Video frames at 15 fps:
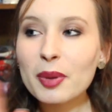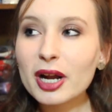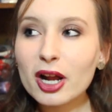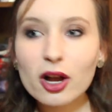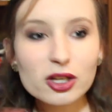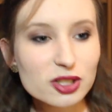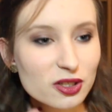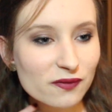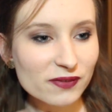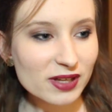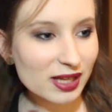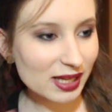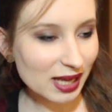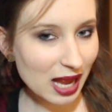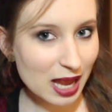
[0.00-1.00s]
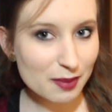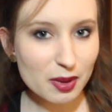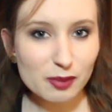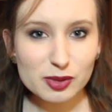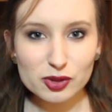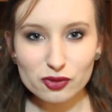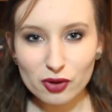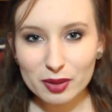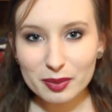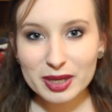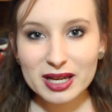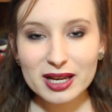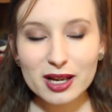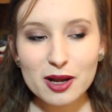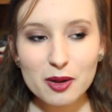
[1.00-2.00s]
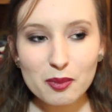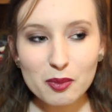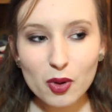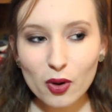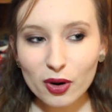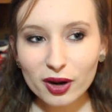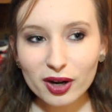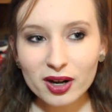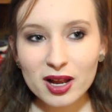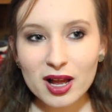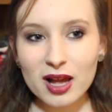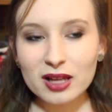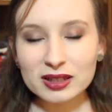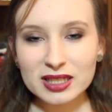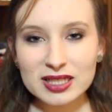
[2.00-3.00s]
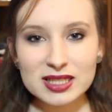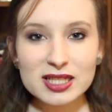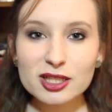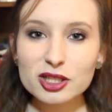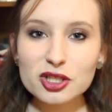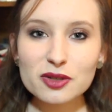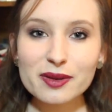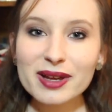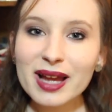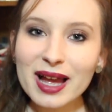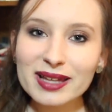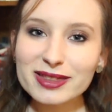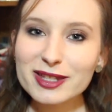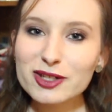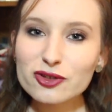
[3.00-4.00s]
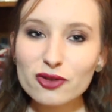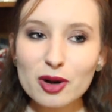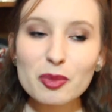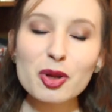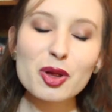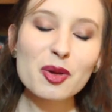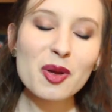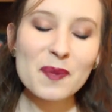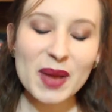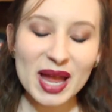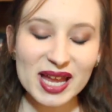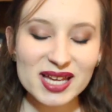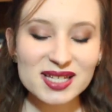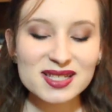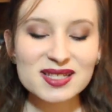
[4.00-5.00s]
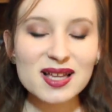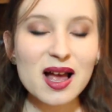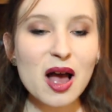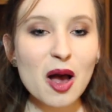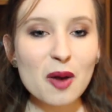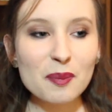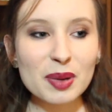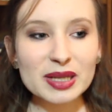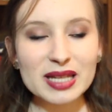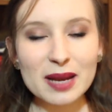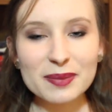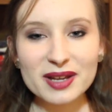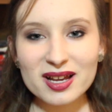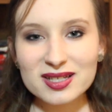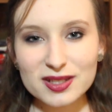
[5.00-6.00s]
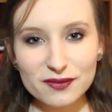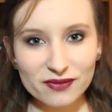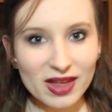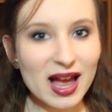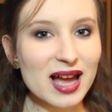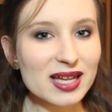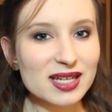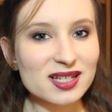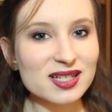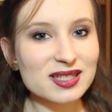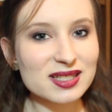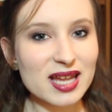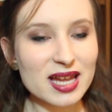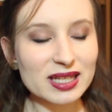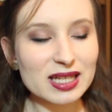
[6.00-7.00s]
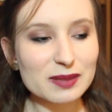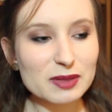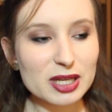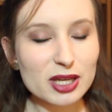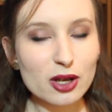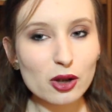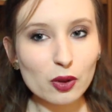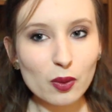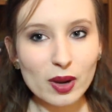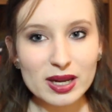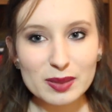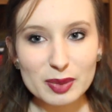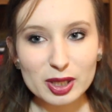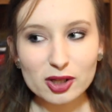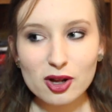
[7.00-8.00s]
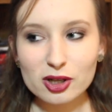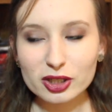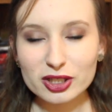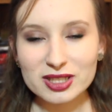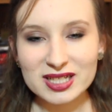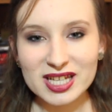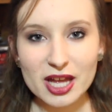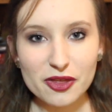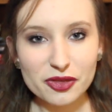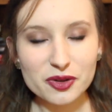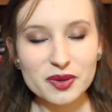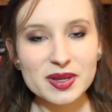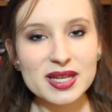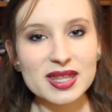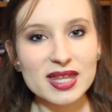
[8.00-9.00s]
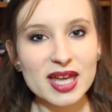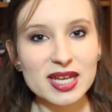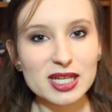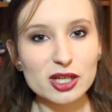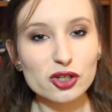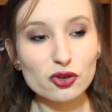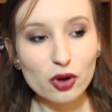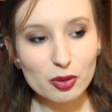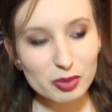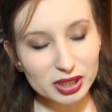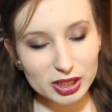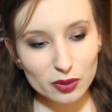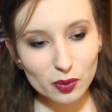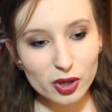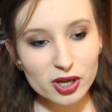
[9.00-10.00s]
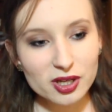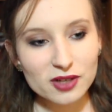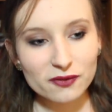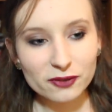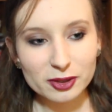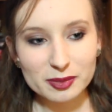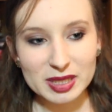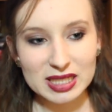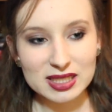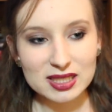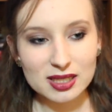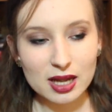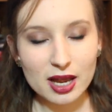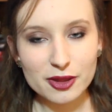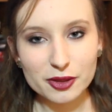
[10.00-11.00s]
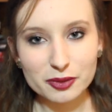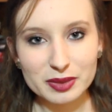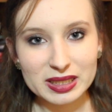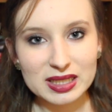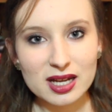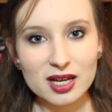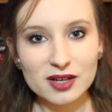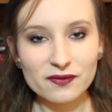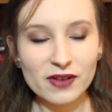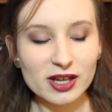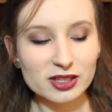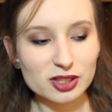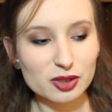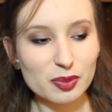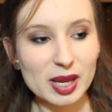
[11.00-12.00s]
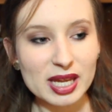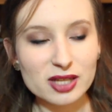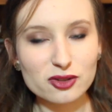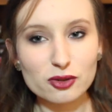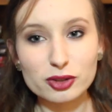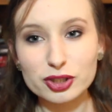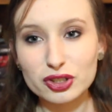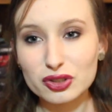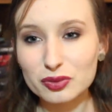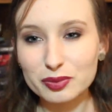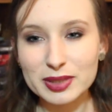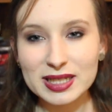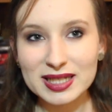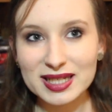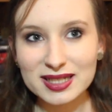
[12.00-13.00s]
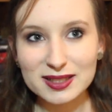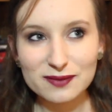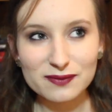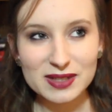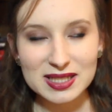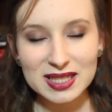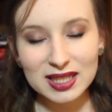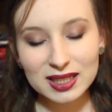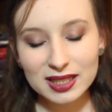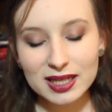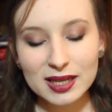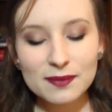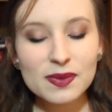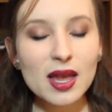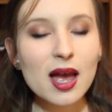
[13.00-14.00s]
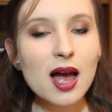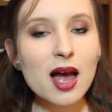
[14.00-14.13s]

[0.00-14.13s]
but I also feel like I'm absorbing more listening to it at the normal pace. But yeah, because of that, it is taking me quite a bit longer to get through it than it normally would for me to either read it on a faster pace or just read it physically.